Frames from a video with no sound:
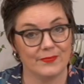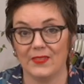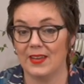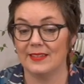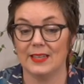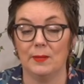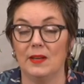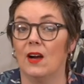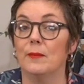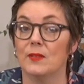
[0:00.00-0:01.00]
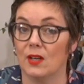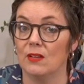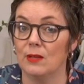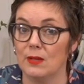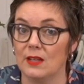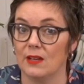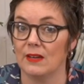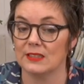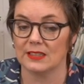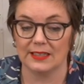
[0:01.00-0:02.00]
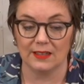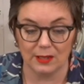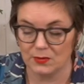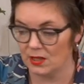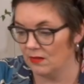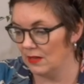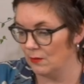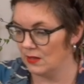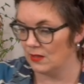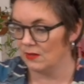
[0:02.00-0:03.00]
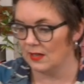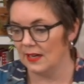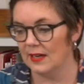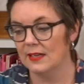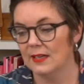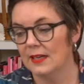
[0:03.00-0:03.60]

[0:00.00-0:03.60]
See, Debbie, I'm totally with you, actually. I'm totally with you there.